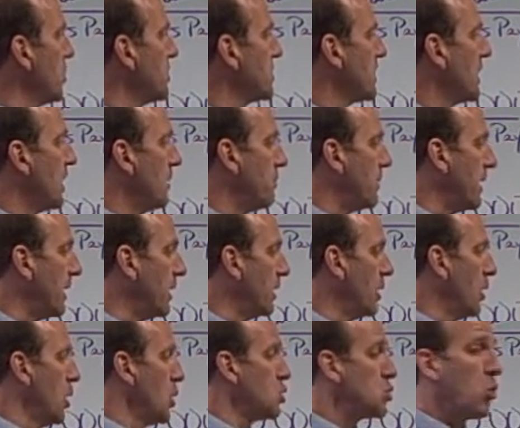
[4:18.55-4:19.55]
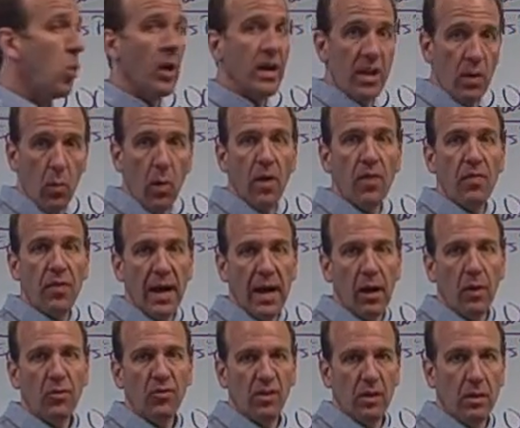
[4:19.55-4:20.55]
is going to be
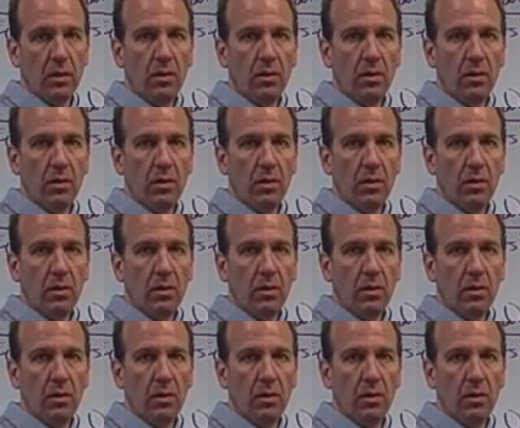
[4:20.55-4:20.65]
$21,000.